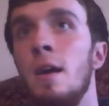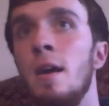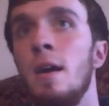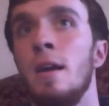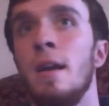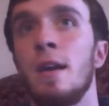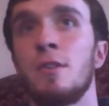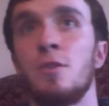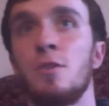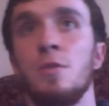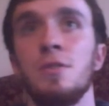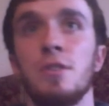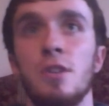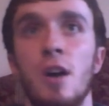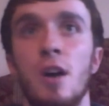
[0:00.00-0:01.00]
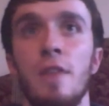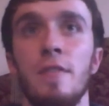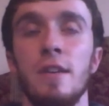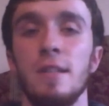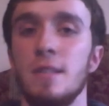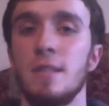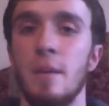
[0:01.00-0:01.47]
Next, Gold
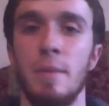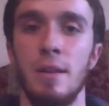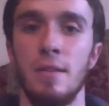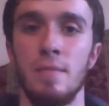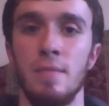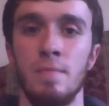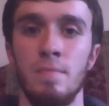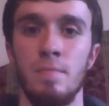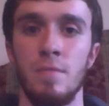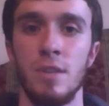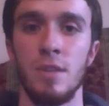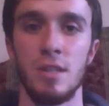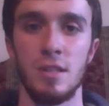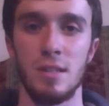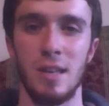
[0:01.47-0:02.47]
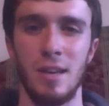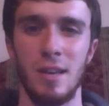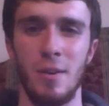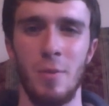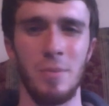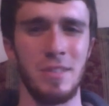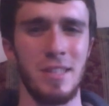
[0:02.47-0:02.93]
Sarcophagus. I mean, this is
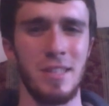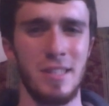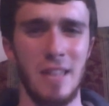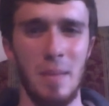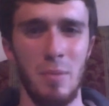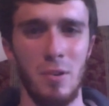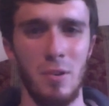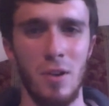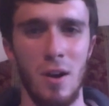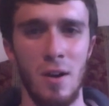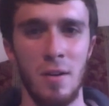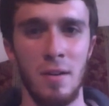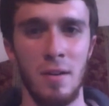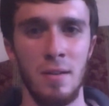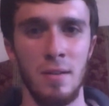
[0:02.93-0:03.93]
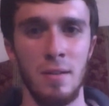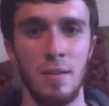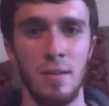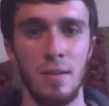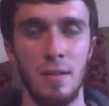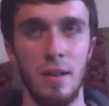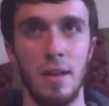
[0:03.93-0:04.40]
like almost a staple card.
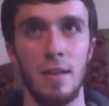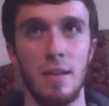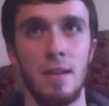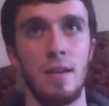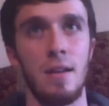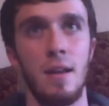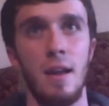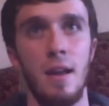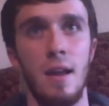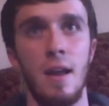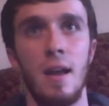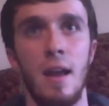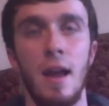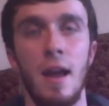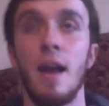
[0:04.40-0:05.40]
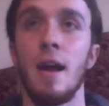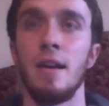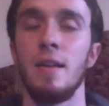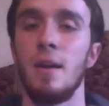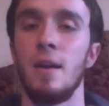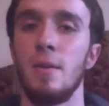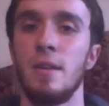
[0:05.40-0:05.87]
Like,
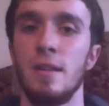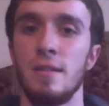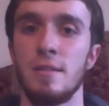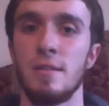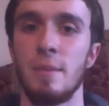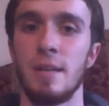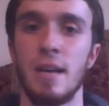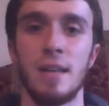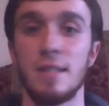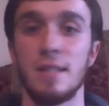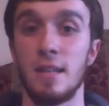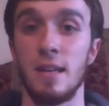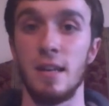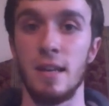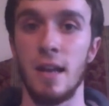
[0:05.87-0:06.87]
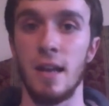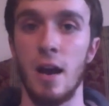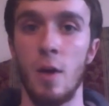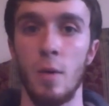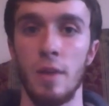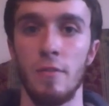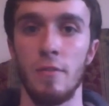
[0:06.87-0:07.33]
hey, I need this in my deck because I need to get
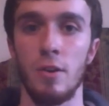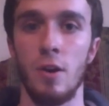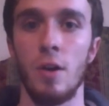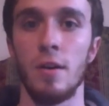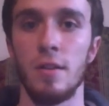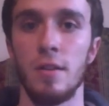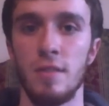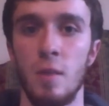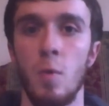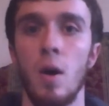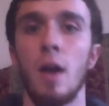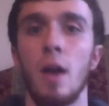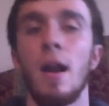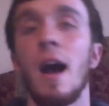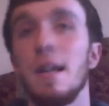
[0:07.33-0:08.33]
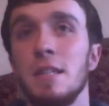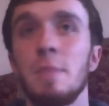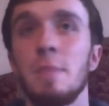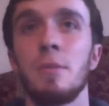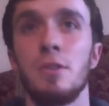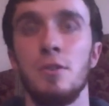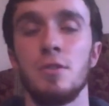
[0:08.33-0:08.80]
out whatever card it is I want. I
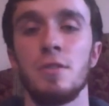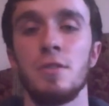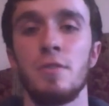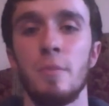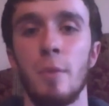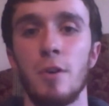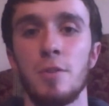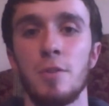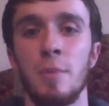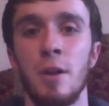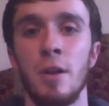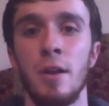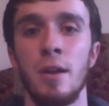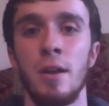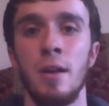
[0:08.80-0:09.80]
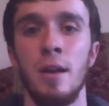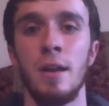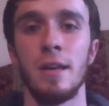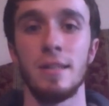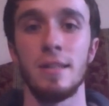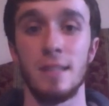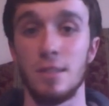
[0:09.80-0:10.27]
typically use it for Marshmelon
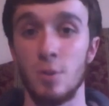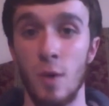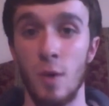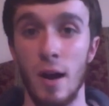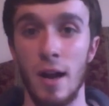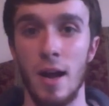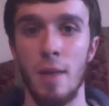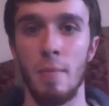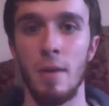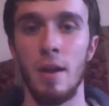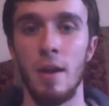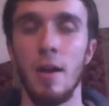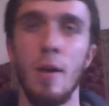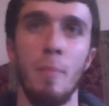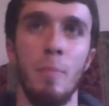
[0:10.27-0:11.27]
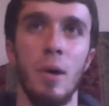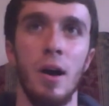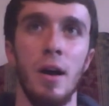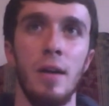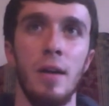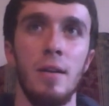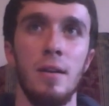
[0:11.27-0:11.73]
because that's who I am,
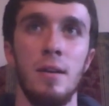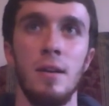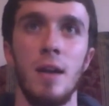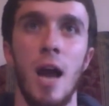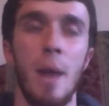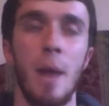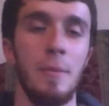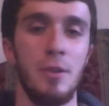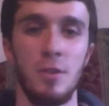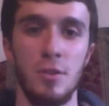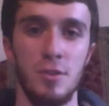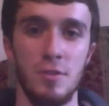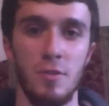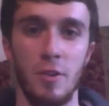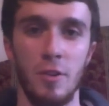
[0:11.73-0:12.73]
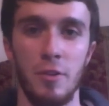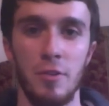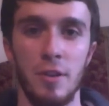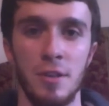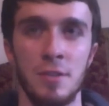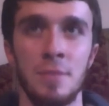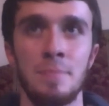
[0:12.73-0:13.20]
but I mean, you can use it for other
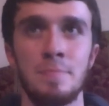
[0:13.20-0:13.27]
things.